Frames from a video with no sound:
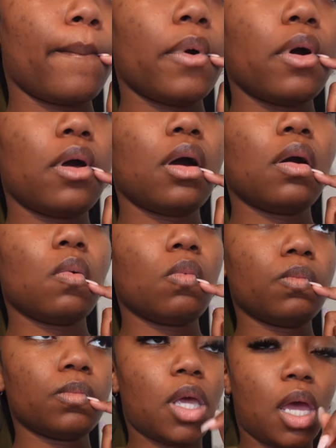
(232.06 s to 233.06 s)
But,
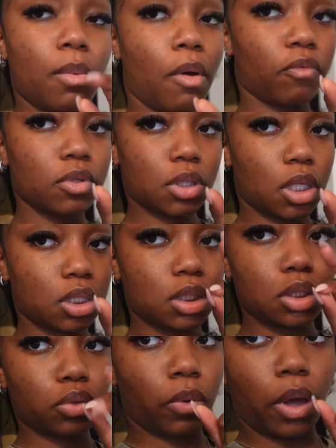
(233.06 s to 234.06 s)
yeah, my first class
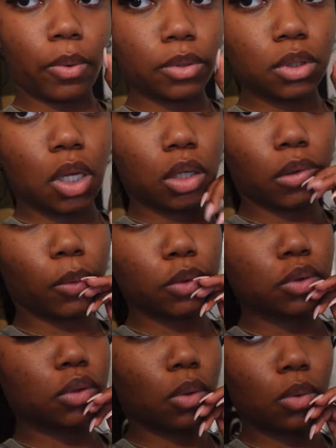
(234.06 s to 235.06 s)
is 3 hours long. It
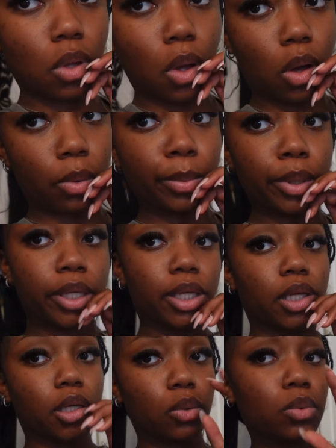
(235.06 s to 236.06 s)
was so long. But
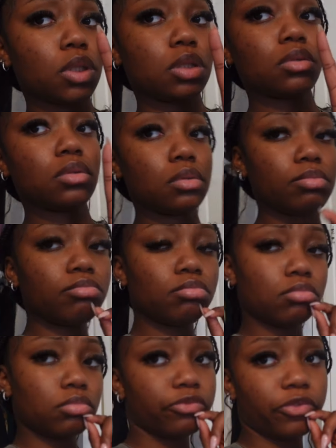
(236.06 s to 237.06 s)
it was
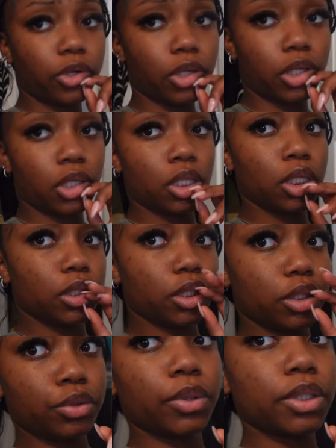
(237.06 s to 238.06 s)
very
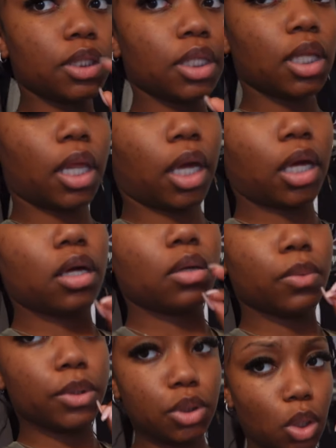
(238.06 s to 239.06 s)
interesting. Like,
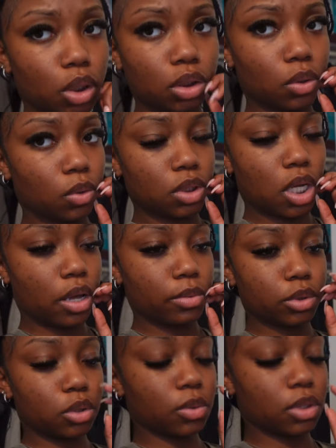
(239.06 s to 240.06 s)
we talked the whole time,
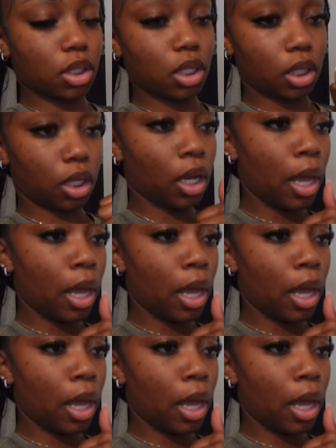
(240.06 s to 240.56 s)
so it's good.